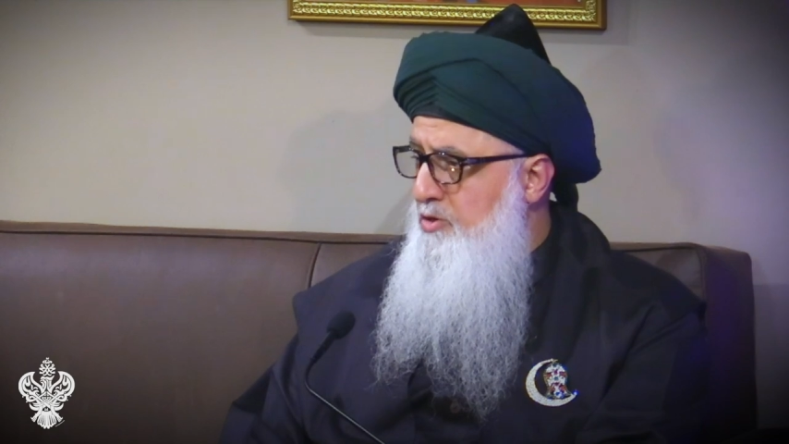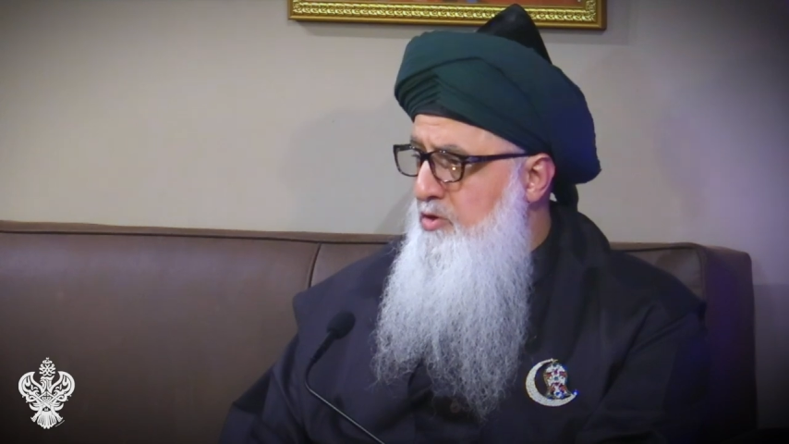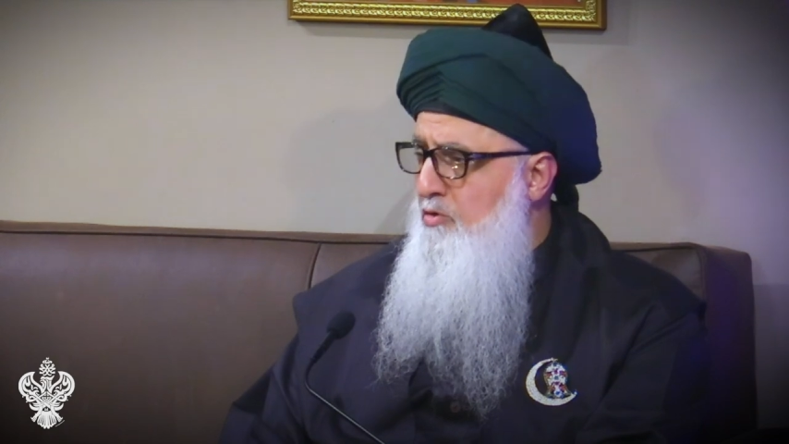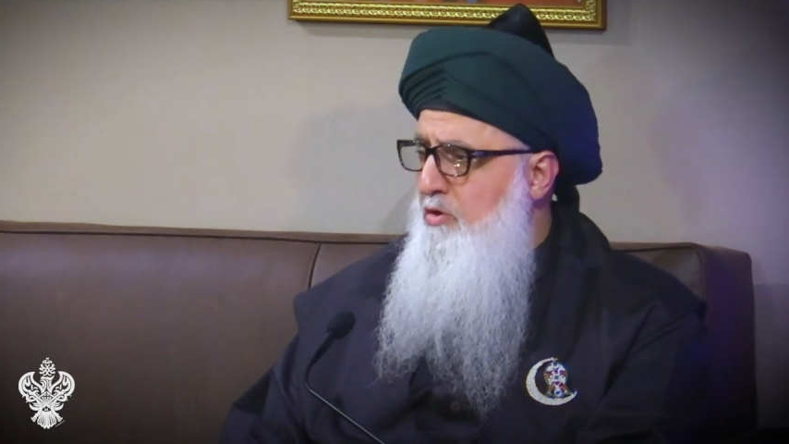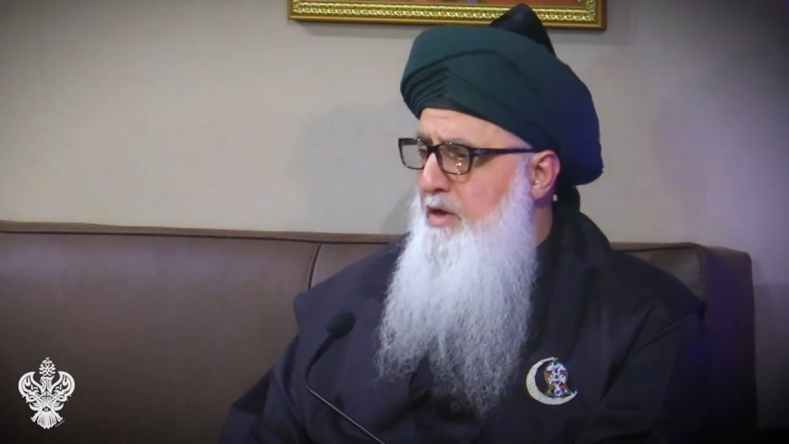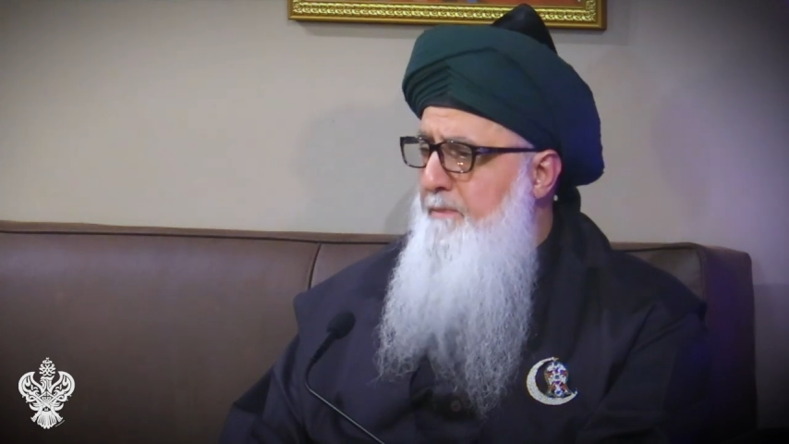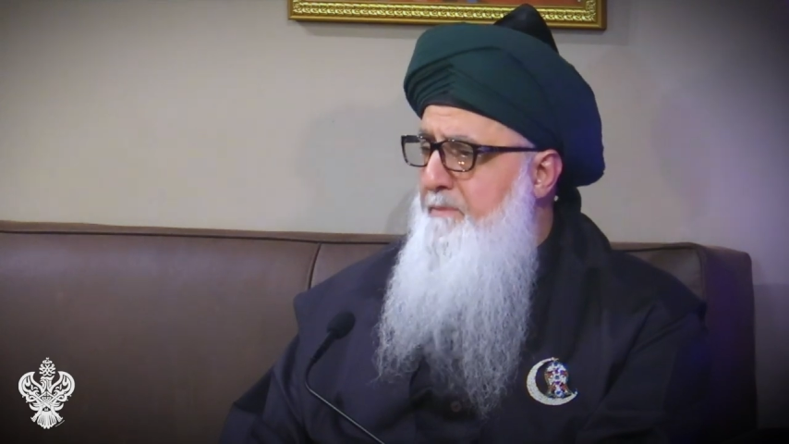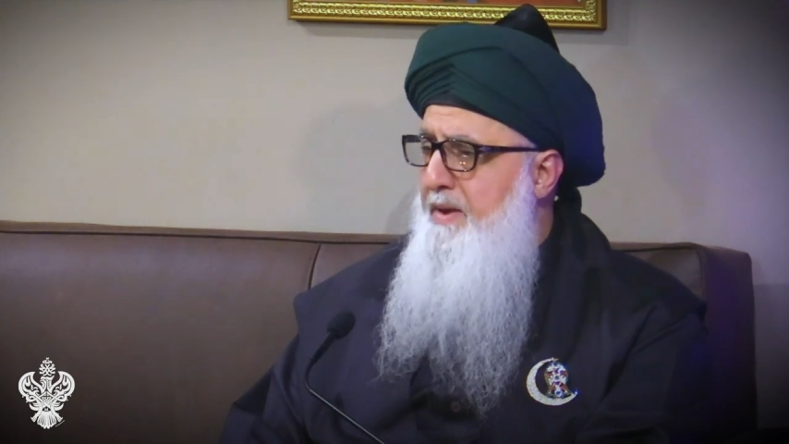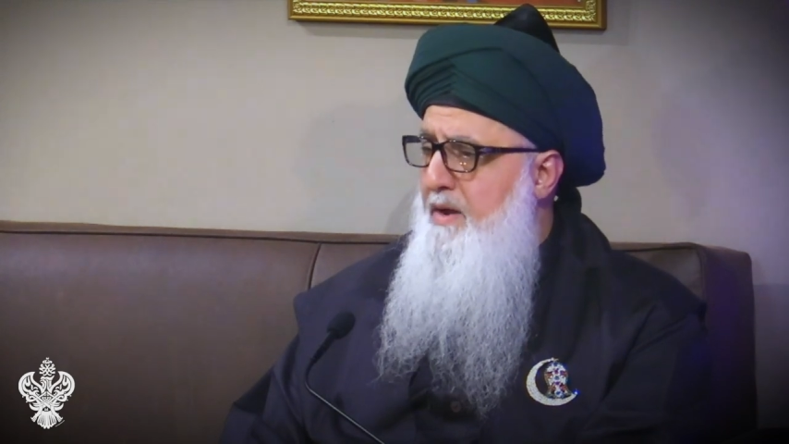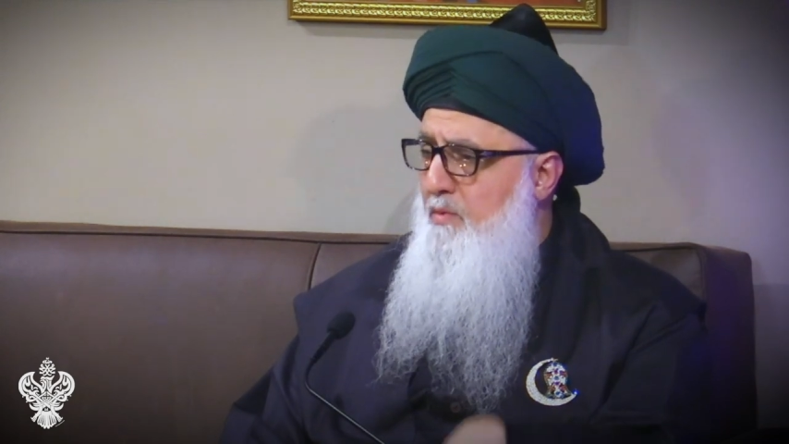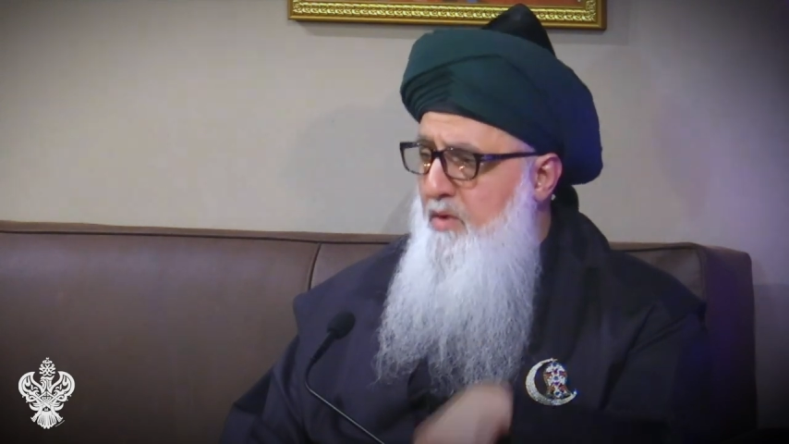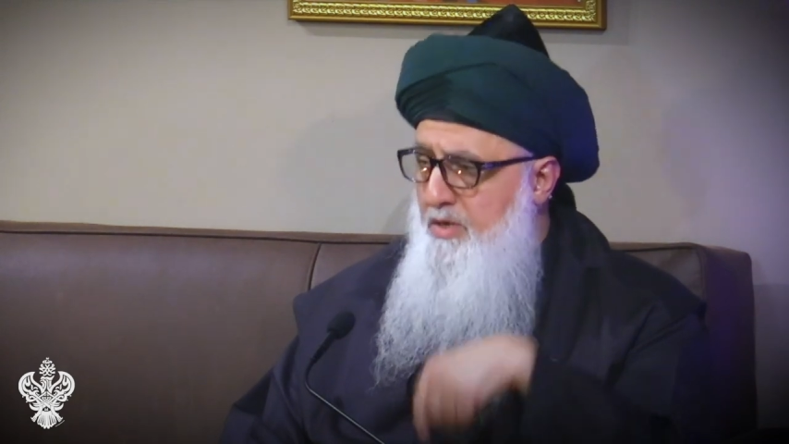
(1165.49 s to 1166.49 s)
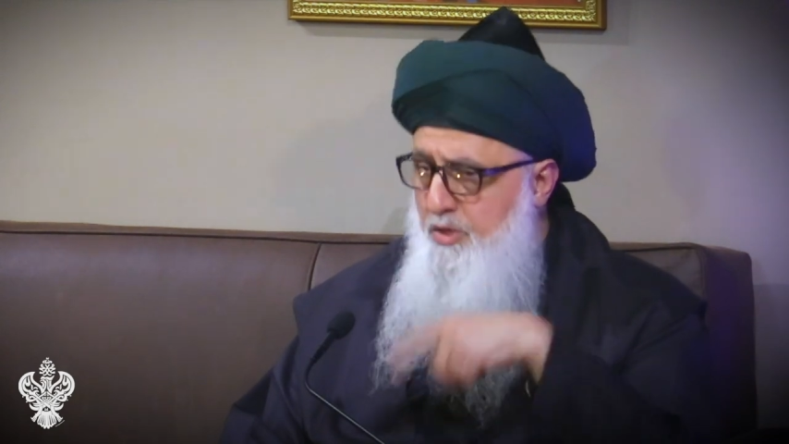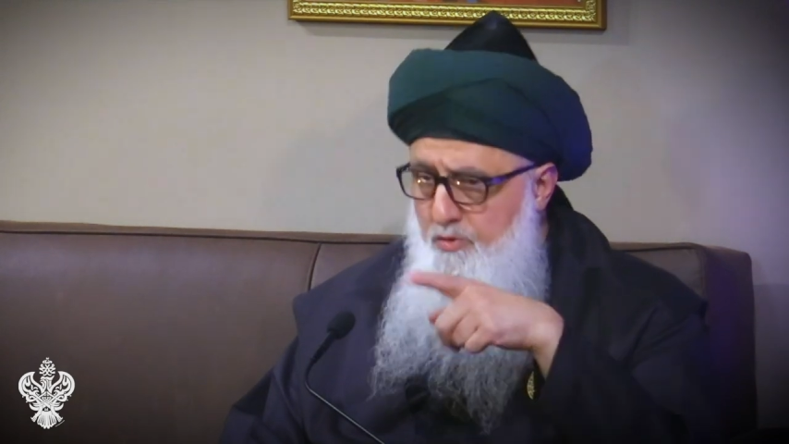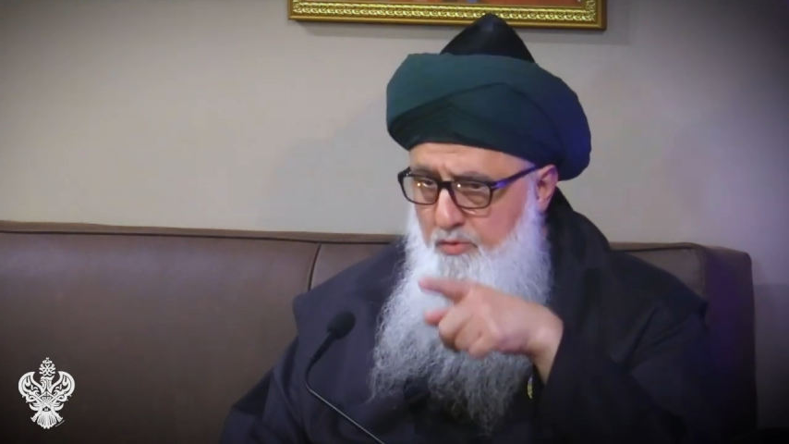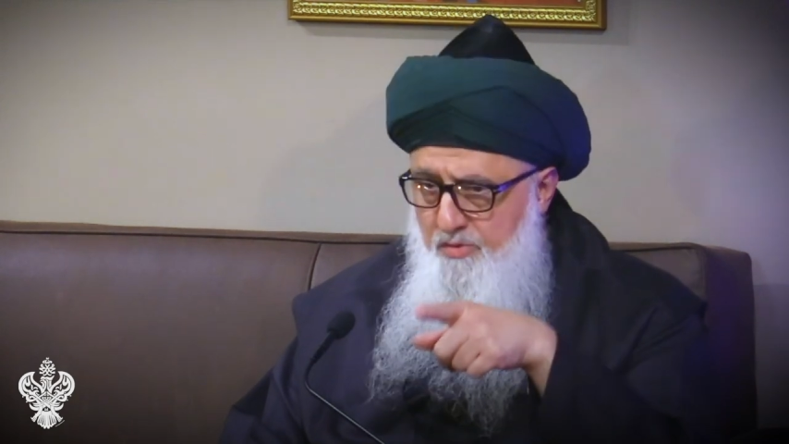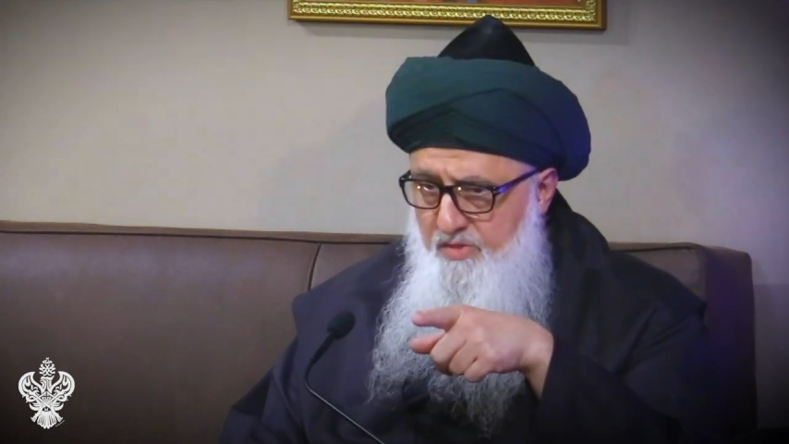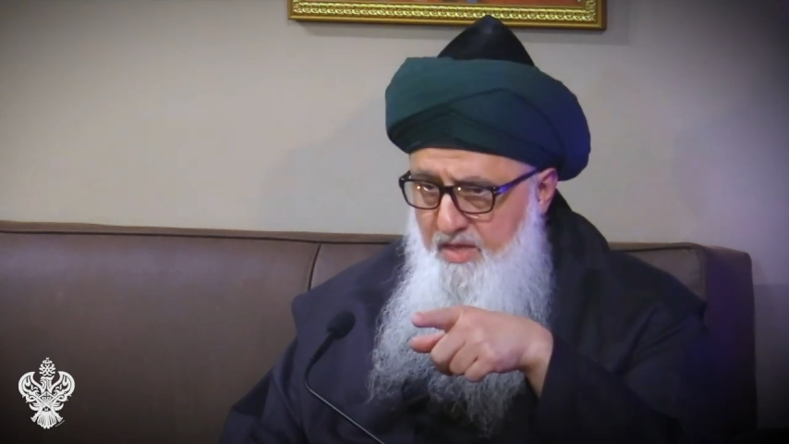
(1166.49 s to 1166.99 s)
Don't compare what
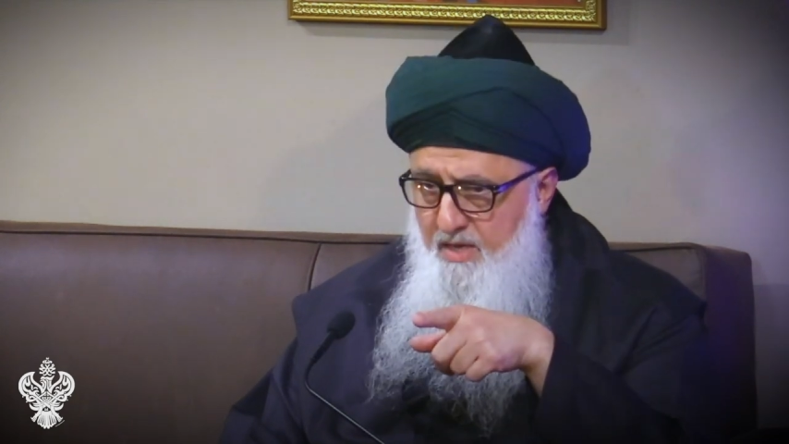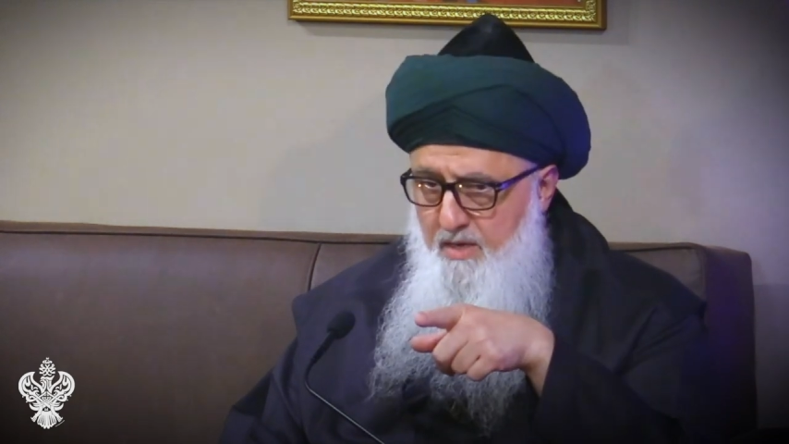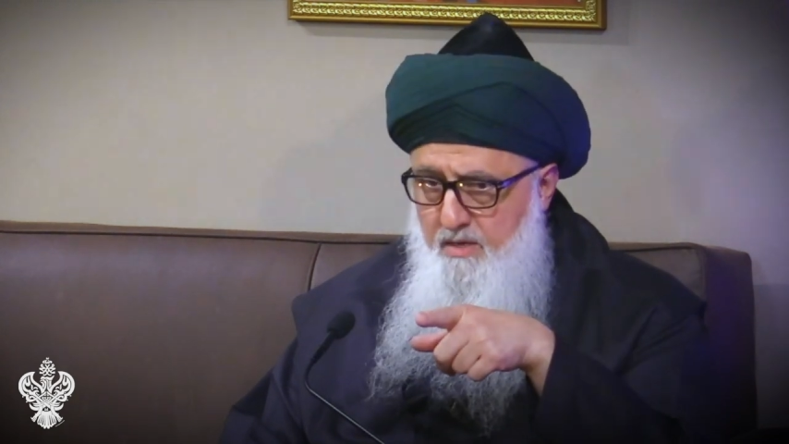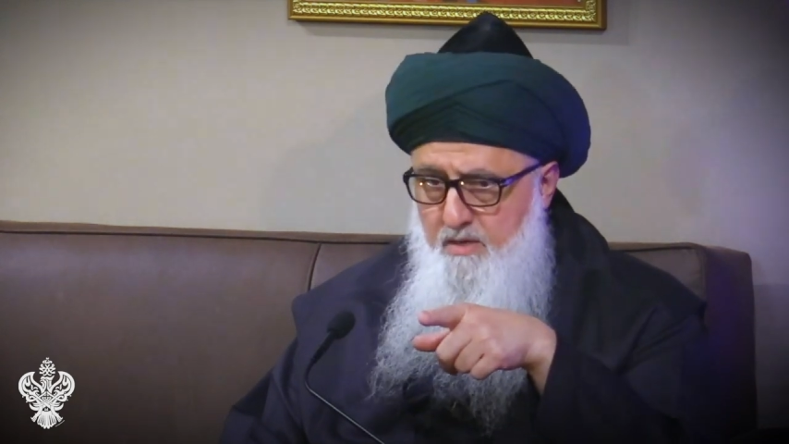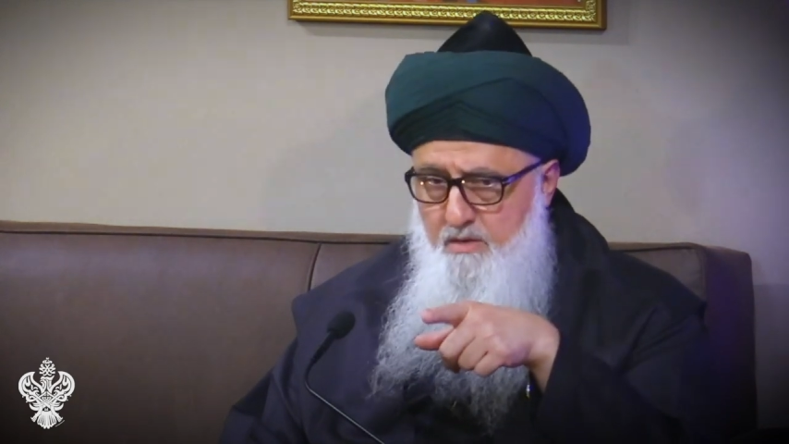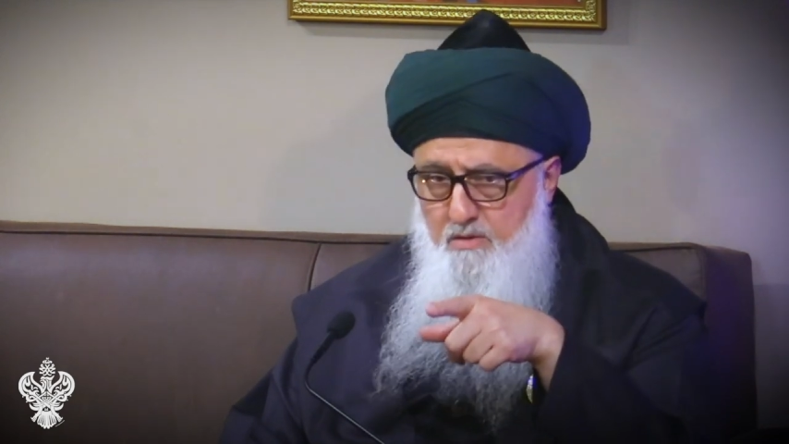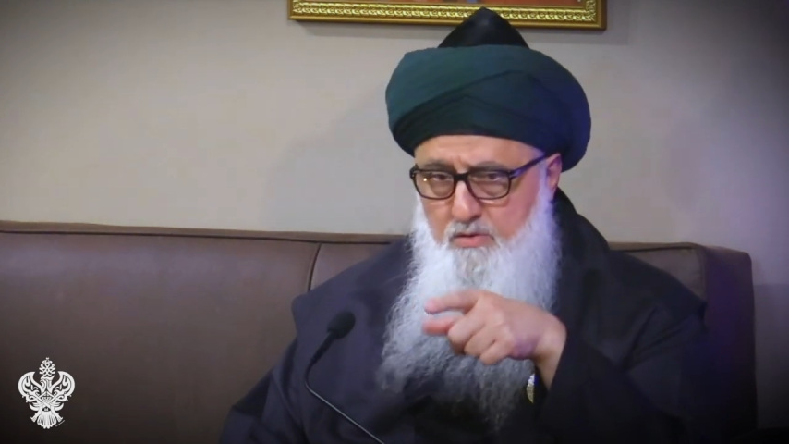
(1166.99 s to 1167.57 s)
you think